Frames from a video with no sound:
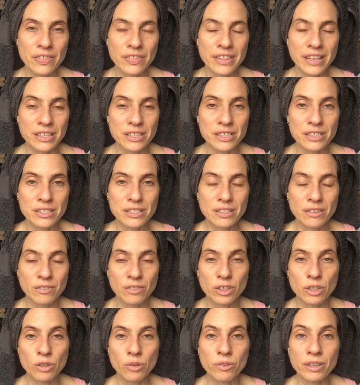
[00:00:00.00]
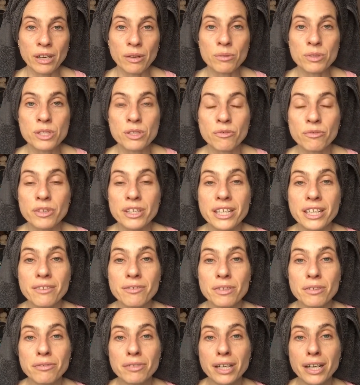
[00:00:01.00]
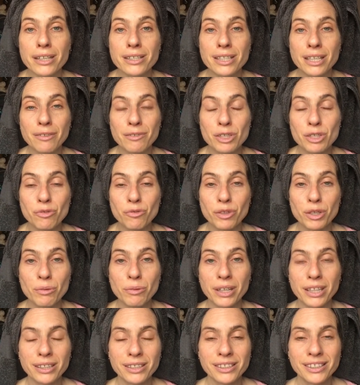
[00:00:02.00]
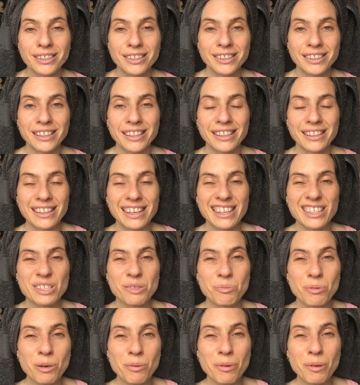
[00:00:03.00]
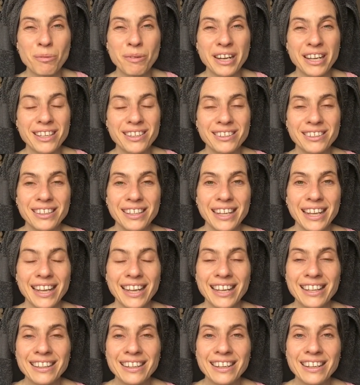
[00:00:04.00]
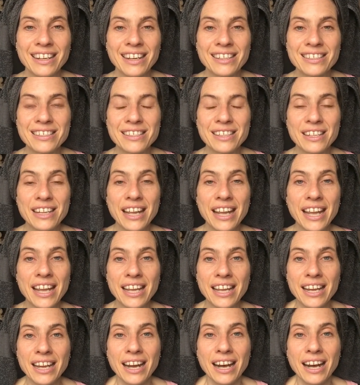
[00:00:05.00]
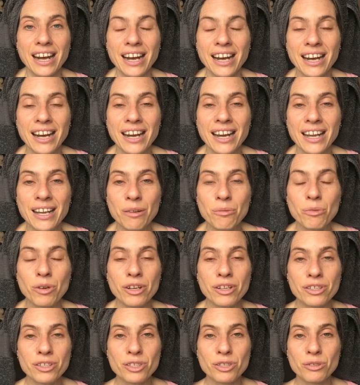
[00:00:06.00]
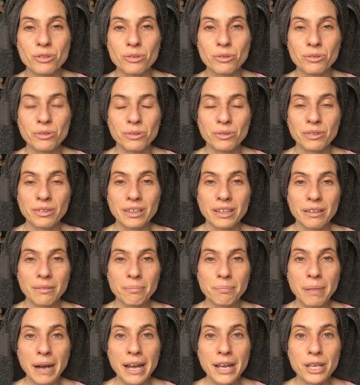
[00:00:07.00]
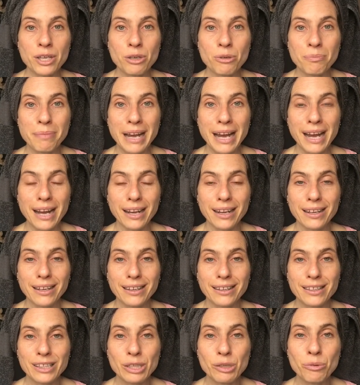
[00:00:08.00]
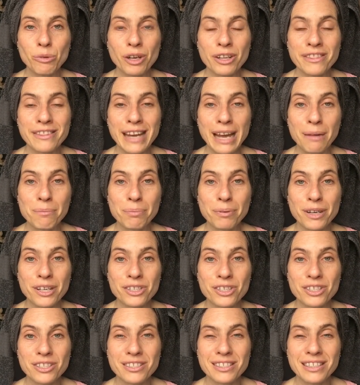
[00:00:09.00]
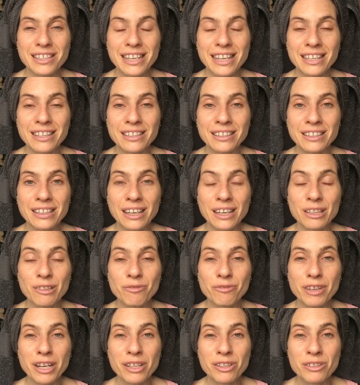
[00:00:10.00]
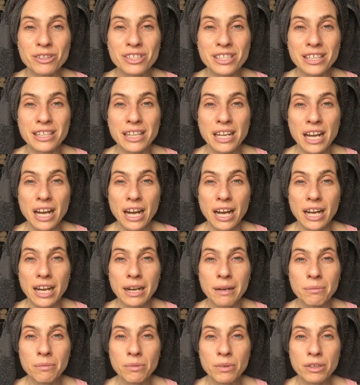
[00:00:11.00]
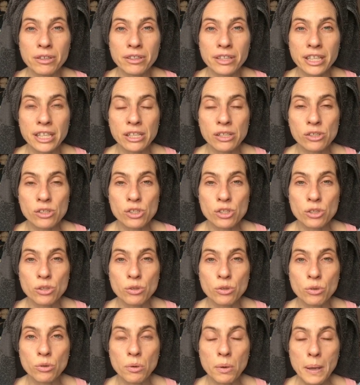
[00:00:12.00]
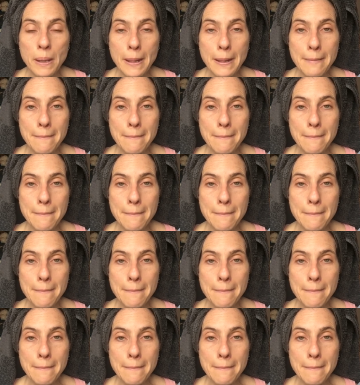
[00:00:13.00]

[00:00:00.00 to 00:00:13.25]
that's, that was the free gift of God to give us free will. And that's where we went. And then God said, hey, I want to buy you back. You are that precious. And God the Father said, I'm willing to